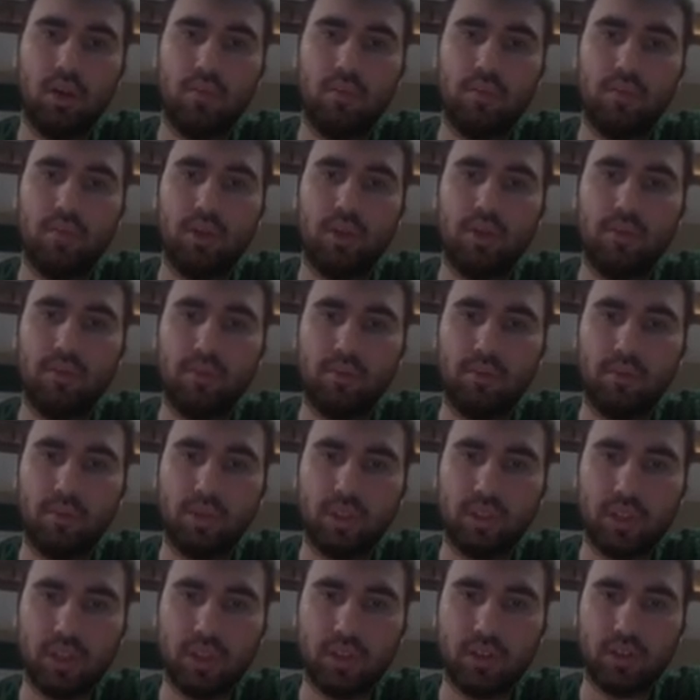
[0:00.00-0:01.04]
If
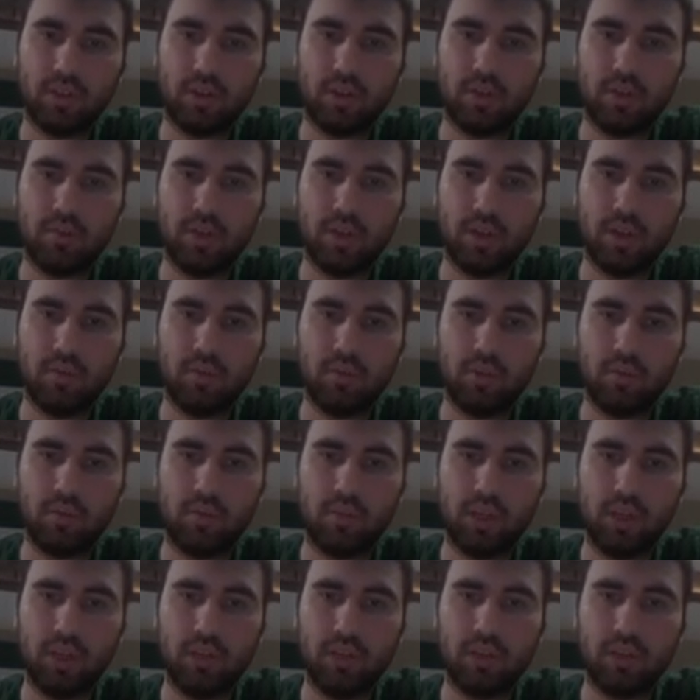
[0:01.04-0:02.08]
once they start committing more
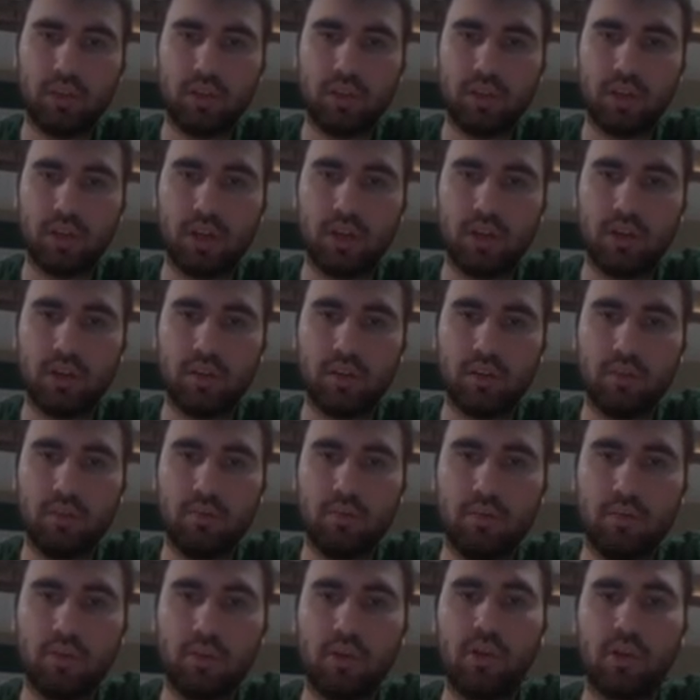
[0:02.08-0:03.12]
pieces there, the
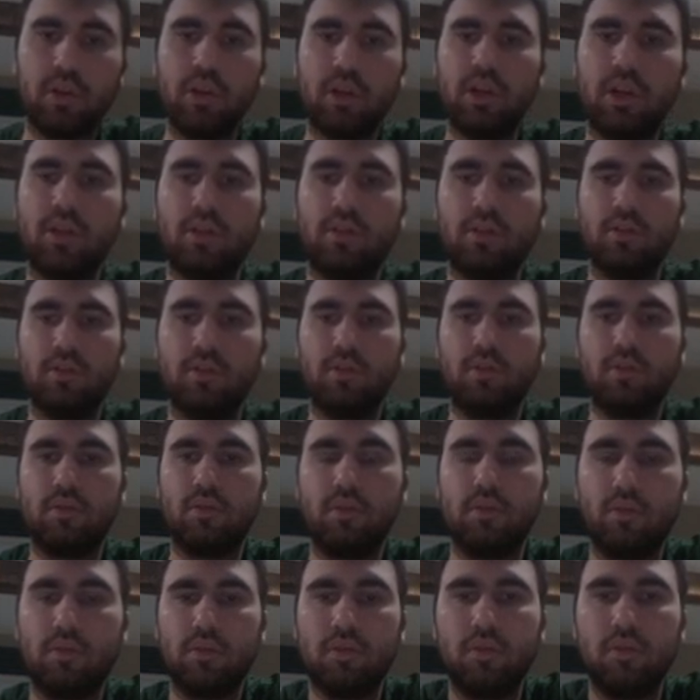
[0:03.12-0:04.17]
more it
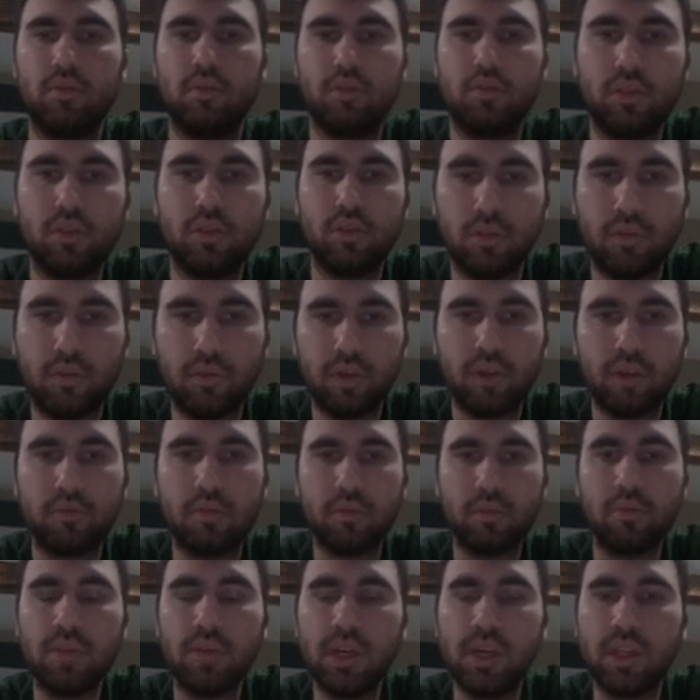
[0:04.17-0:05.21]
should
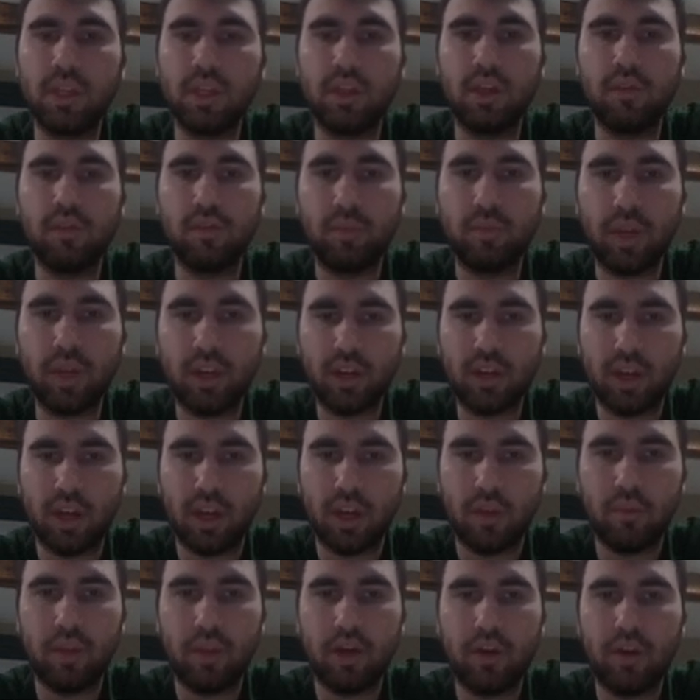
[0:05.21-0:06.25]
favor me that they've spent
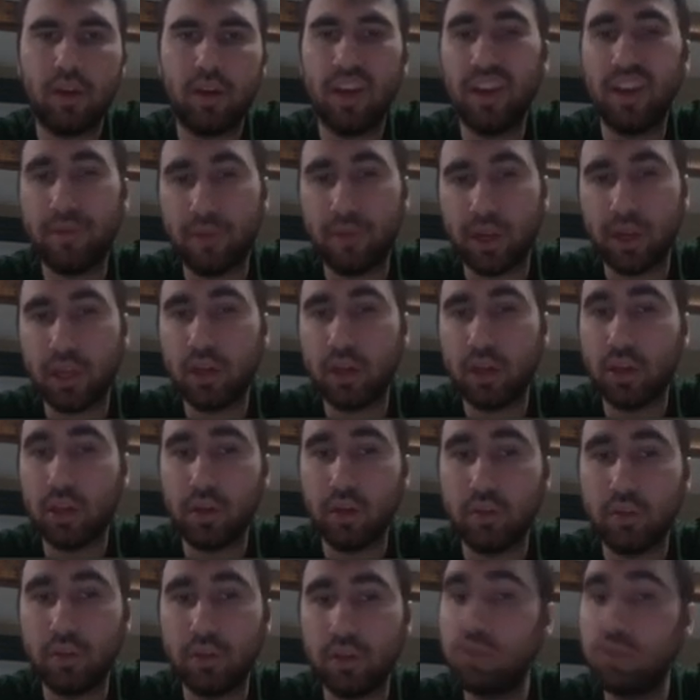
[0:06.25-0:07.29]
time there, if I can
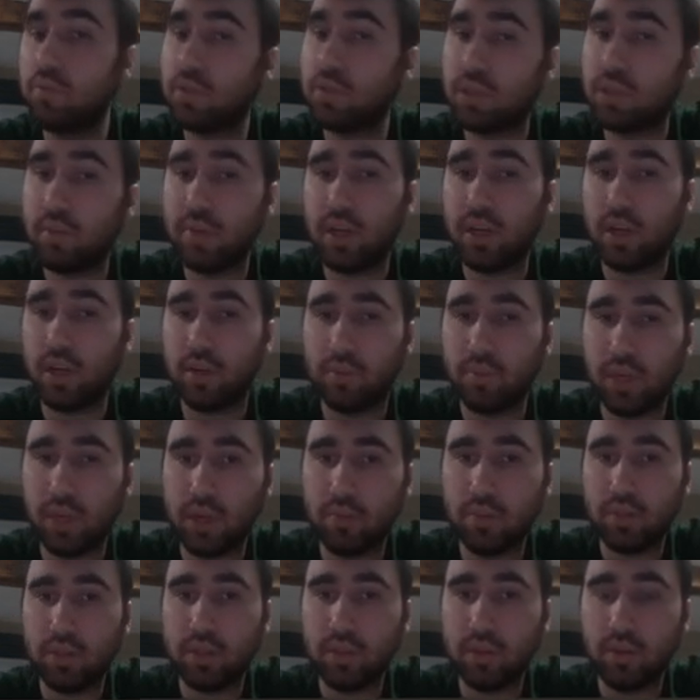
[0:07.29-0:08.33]
close it, which I might not be
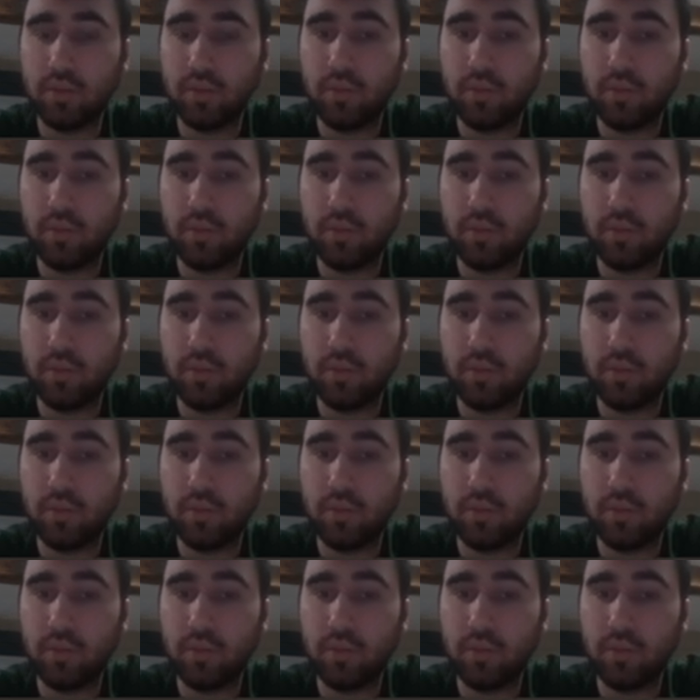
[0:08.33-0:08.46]
able to.